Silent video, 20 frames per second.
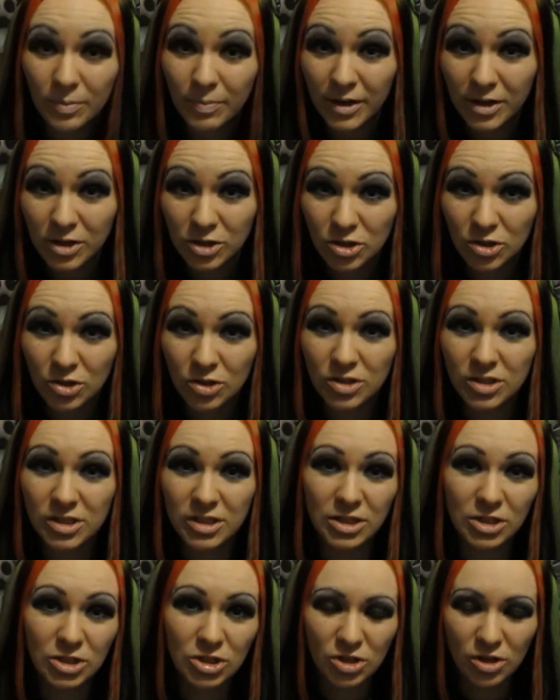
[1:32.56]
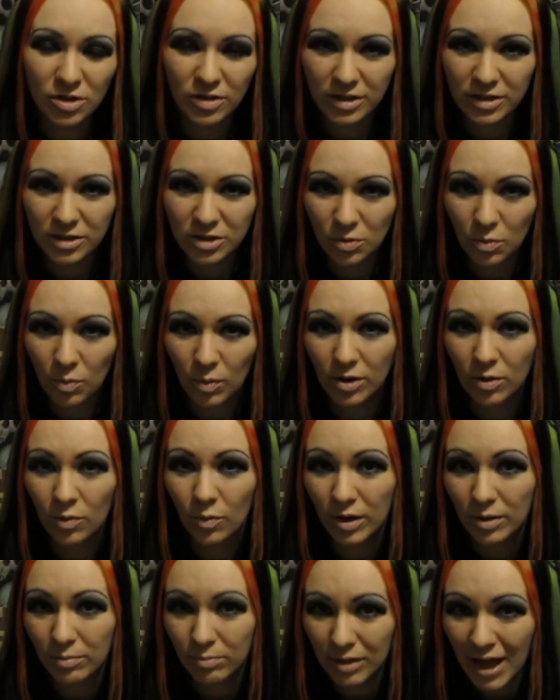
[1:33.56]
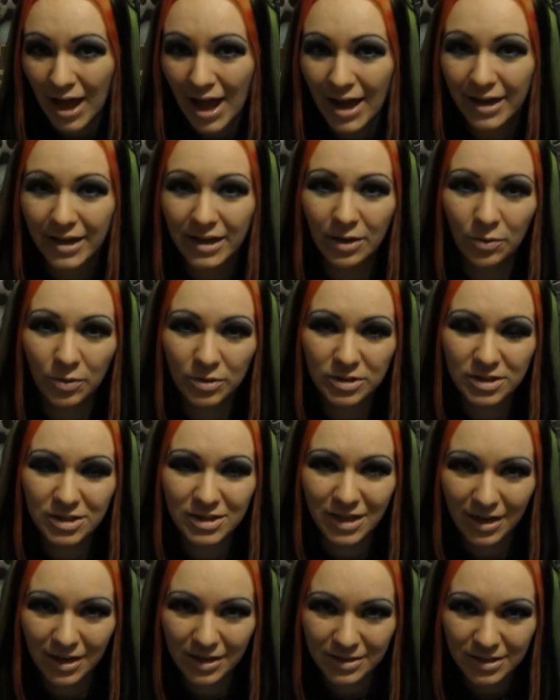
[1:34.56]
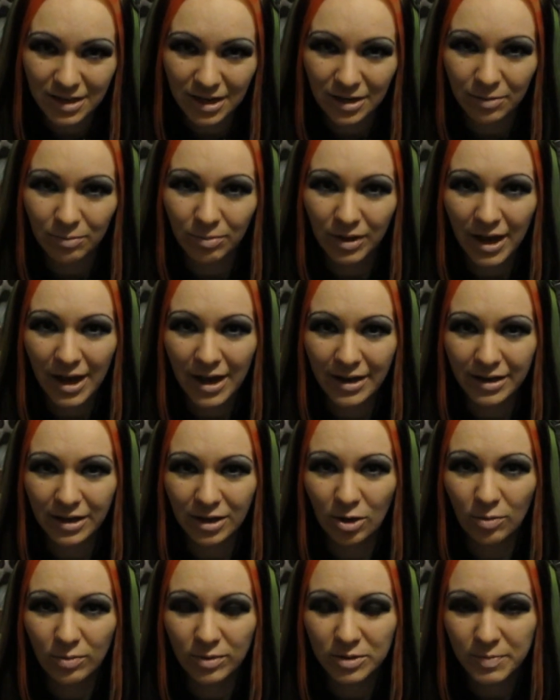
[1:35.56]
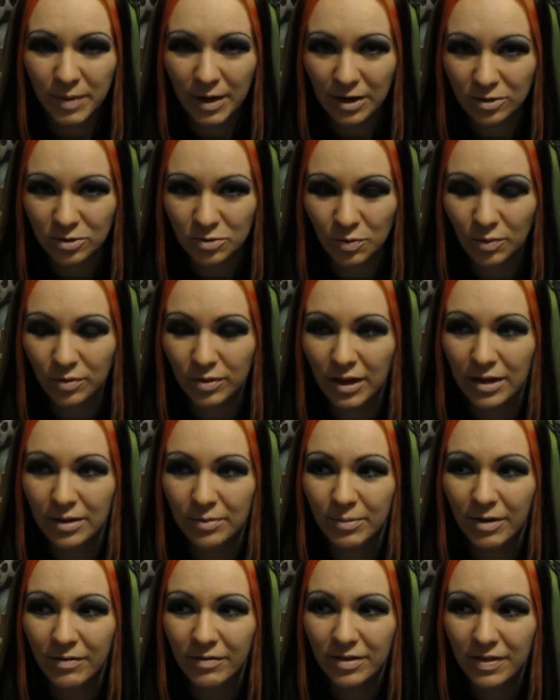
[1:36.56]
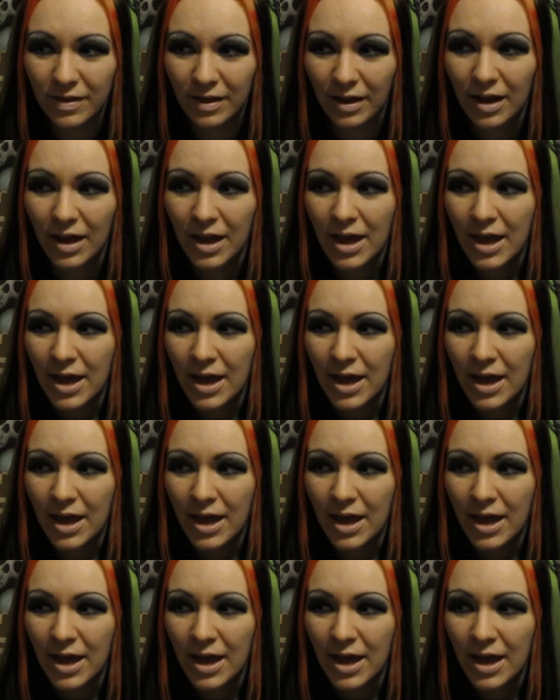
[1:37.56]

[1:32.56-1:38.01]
pictures and he's starting to want to wear black and he wants to dye his hair black, you know, but his parents won't let him and everything."